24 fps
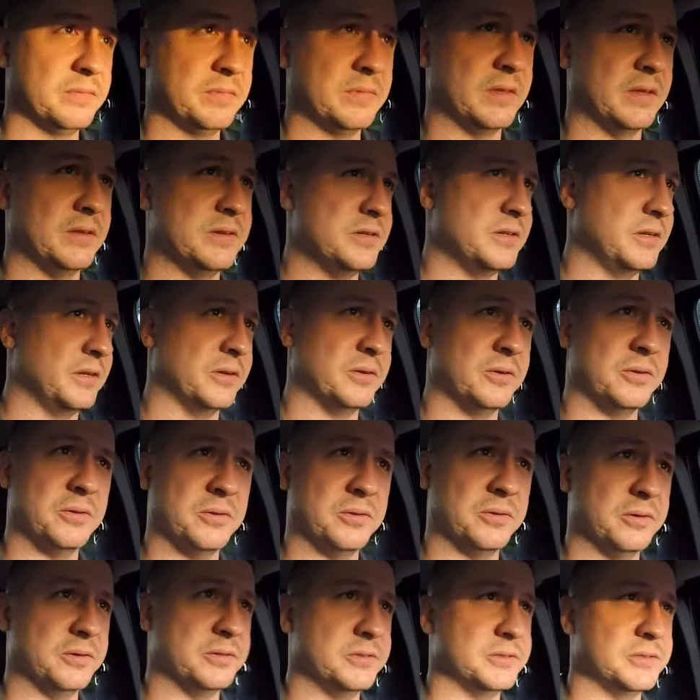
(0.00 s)
as you get
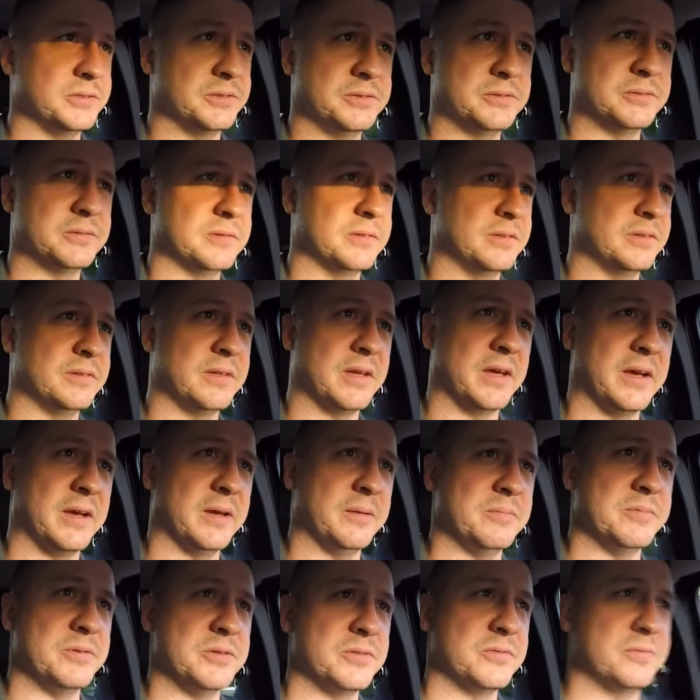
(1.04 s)
older, the
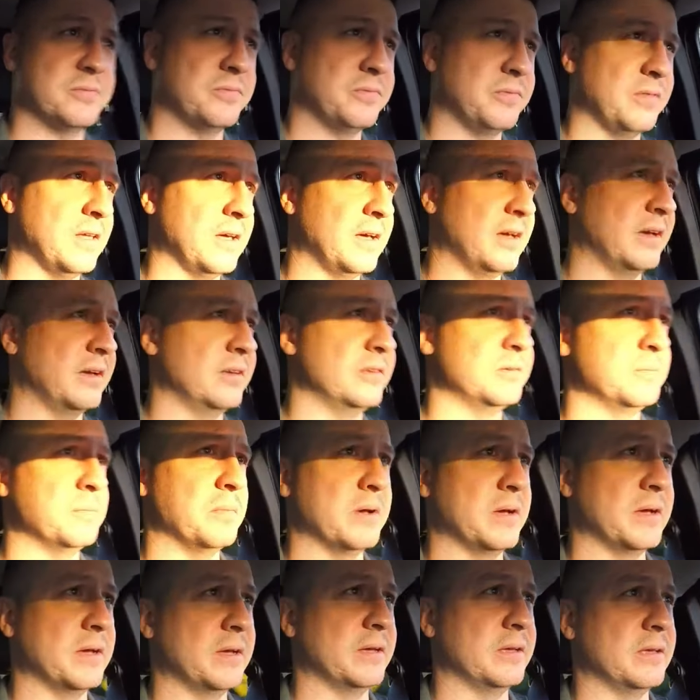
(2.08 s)
time just flies
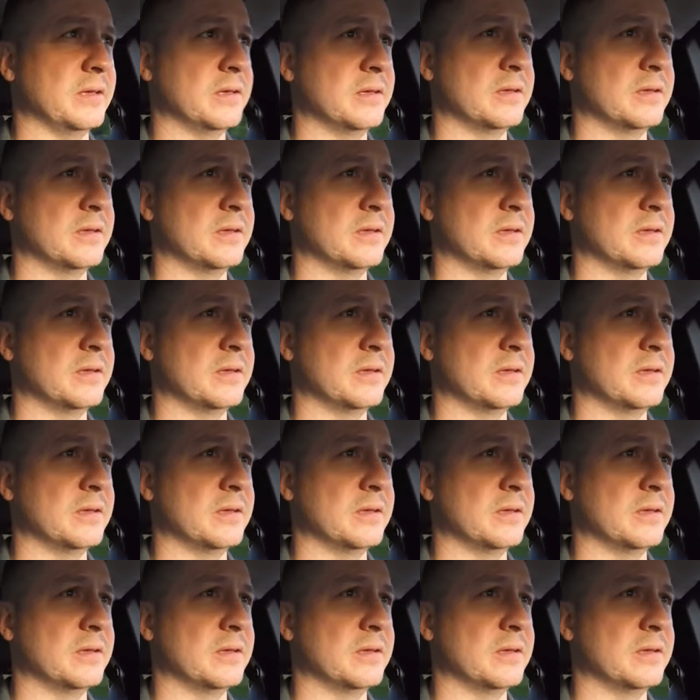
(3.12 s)
by.